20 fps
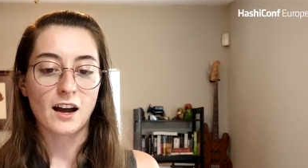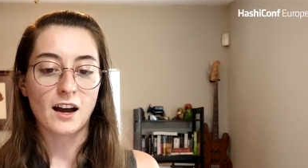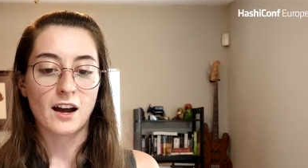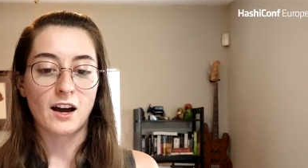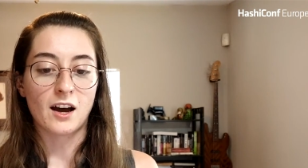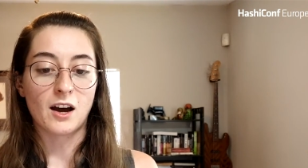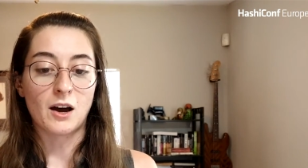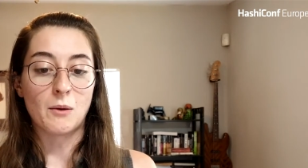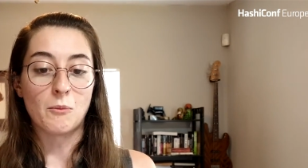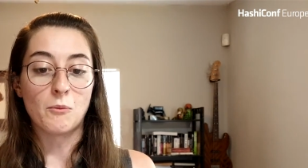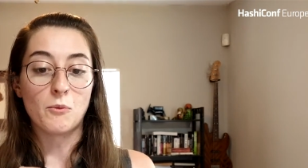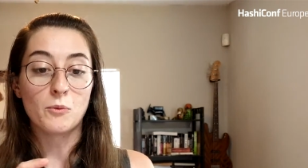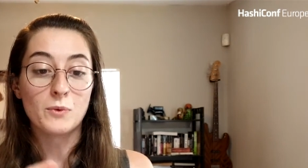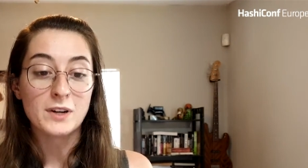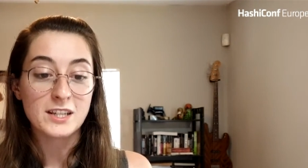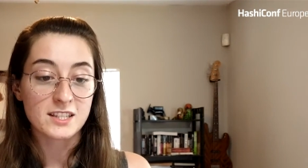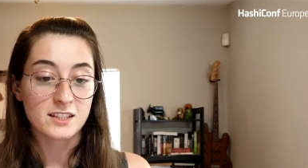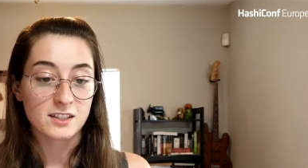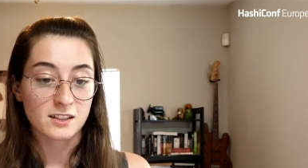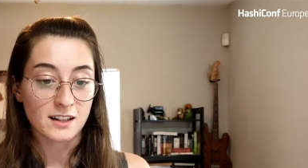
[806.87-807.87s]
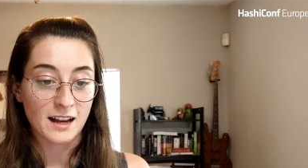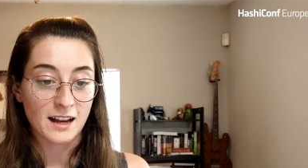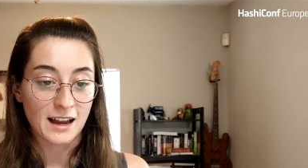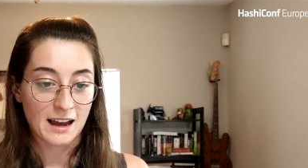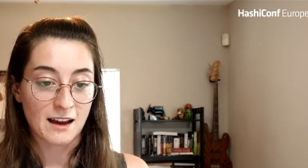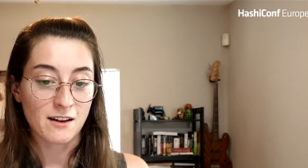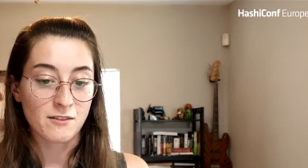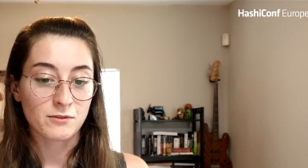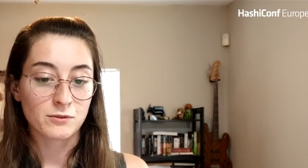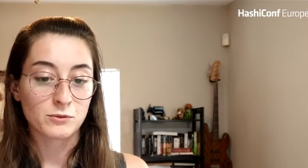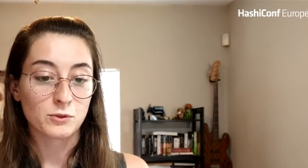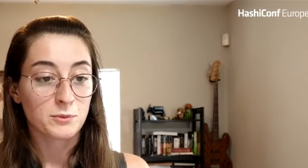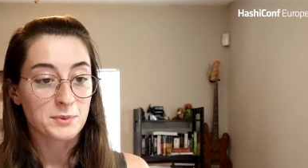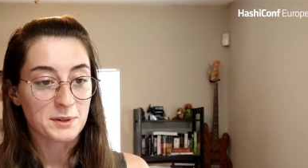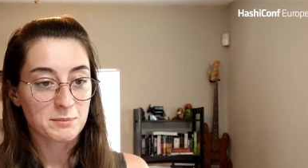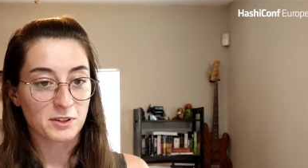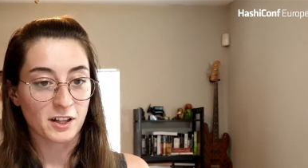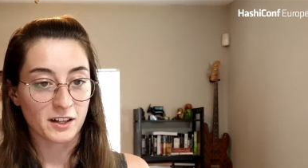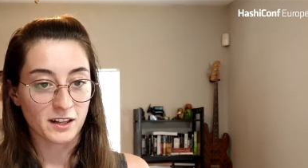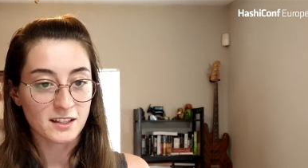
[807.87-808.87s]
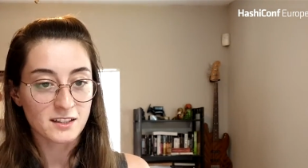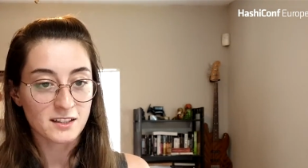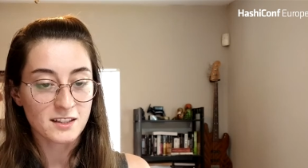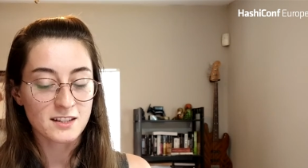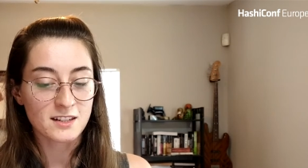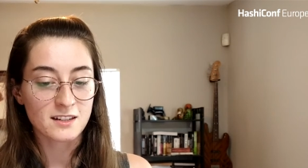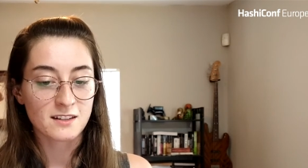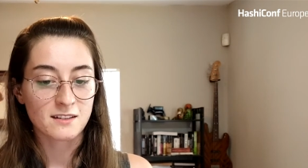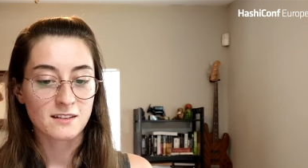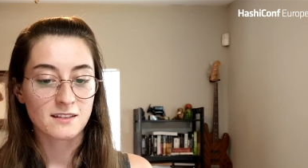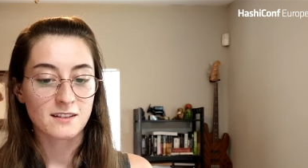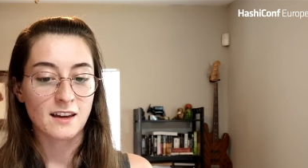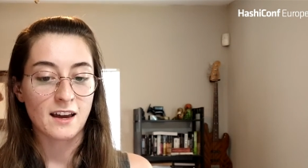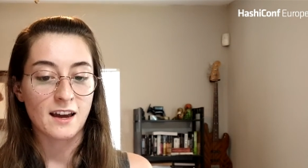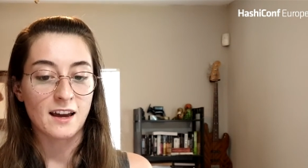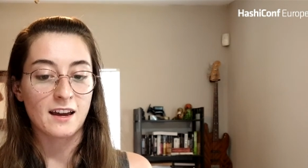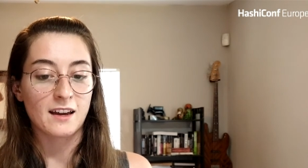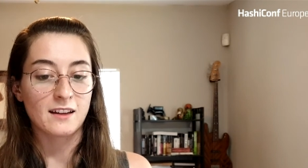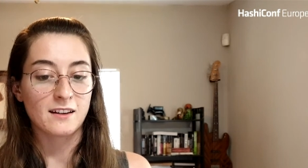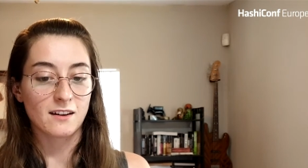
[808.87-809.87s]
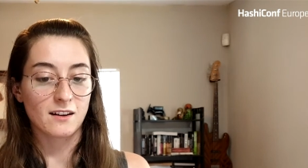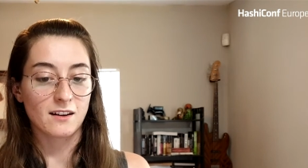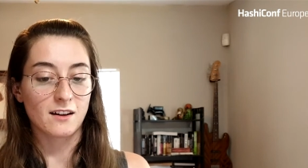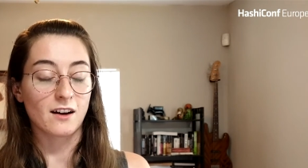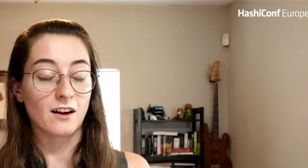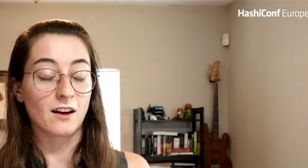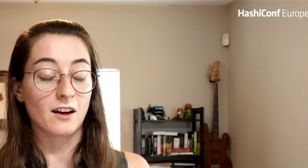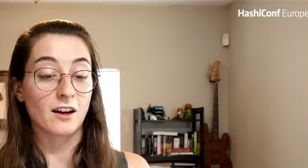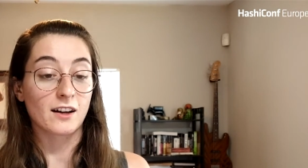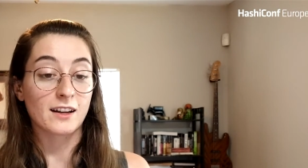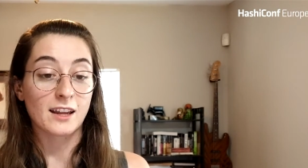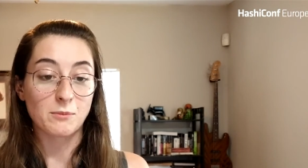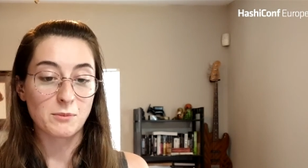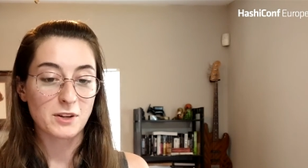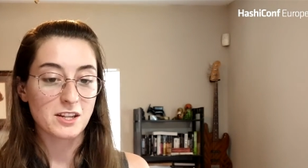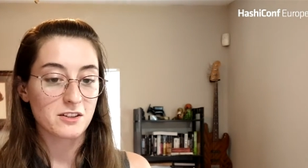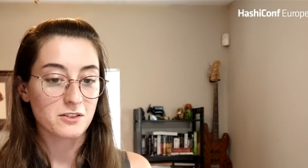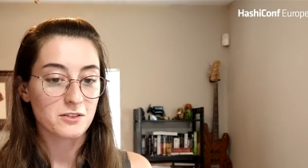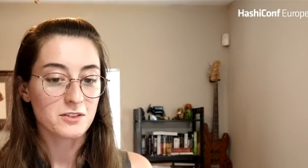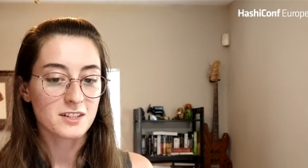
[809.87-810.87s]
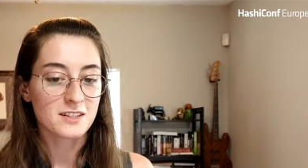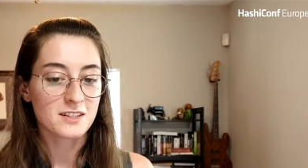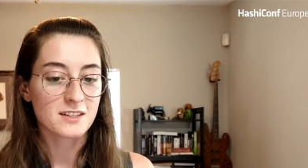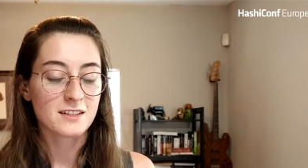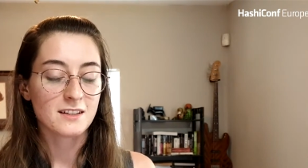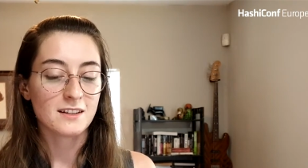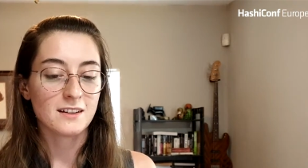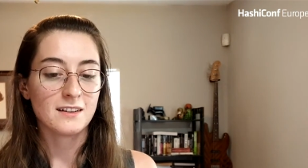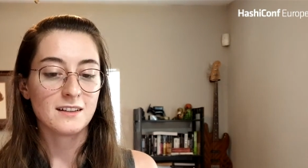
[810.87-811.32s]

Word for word: Um, we still have Ruby plugins that uh, can be used.